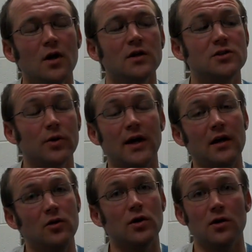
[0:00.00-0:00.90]
So
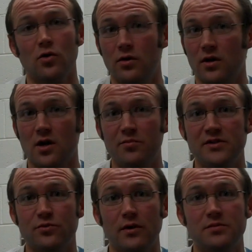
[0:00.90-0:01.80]
again, you can go to the
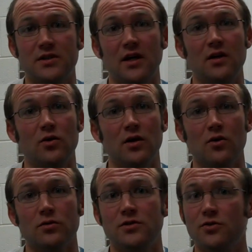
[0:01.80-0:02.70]
Compass website, you can
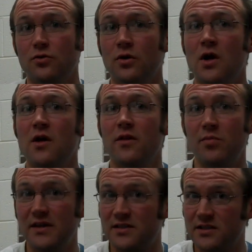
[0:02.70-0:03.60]
go to the
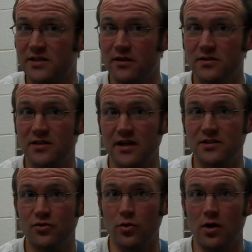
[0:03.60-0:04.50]
basic skills
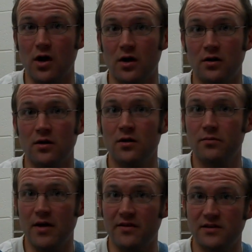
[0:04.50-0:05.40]
test through our
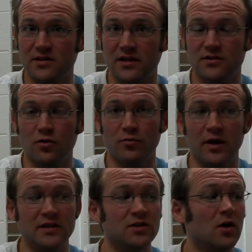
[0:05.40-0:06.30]
math and science
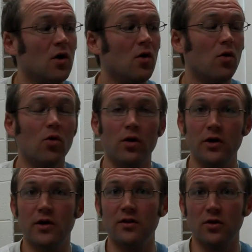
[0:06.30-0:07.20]
homepage, or
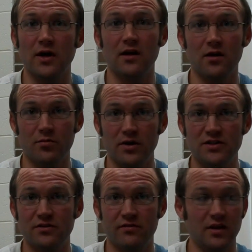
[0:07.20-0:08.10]
you can look at a
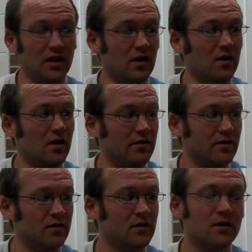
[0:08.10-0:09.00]
bunch of the uh,
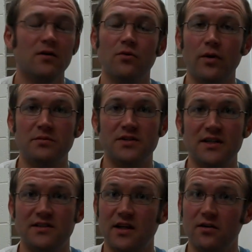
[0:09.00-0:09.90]
other
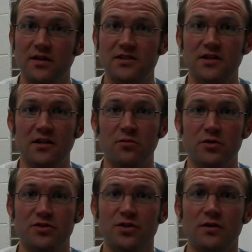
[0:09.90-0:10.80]
websites that are listed in the
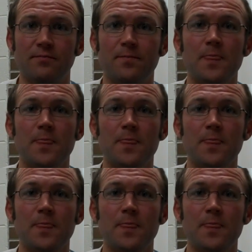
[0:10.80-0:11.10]
brochure.